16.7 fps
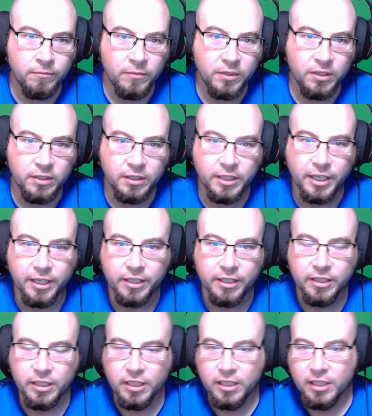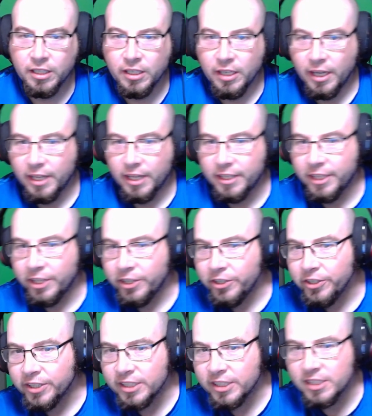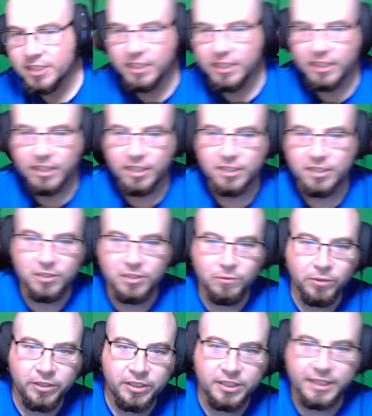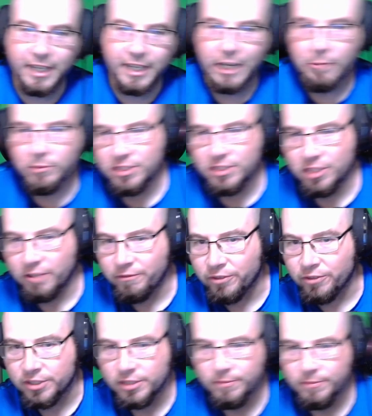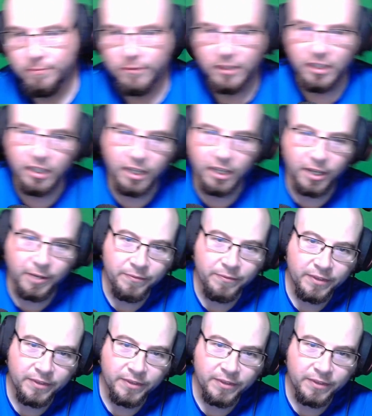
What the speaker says: okay, and here you can see this is where this camera suffers, okay.